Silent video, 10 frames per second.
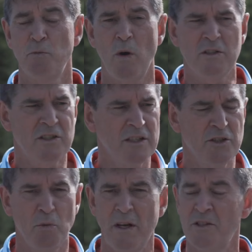What
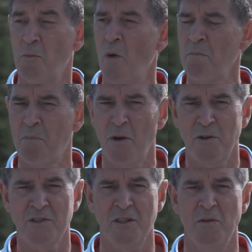situation, what
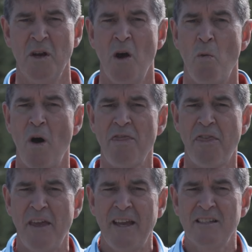person, what
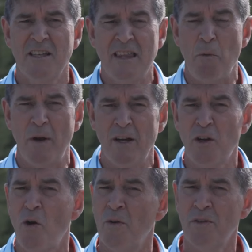thing is it that we're
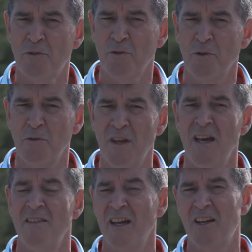going through
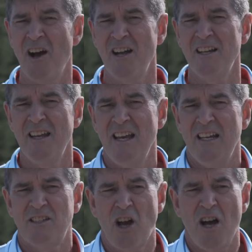that God
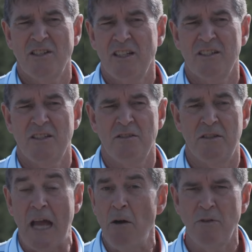is causing us to
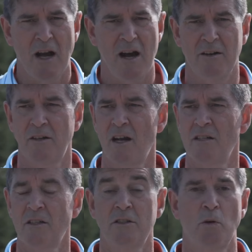doubt God or
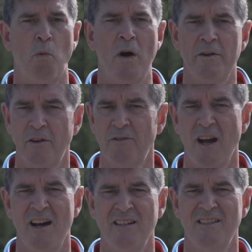causing us to wonder if
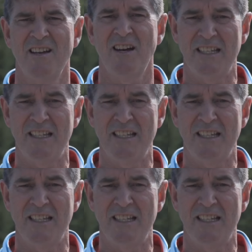God is there?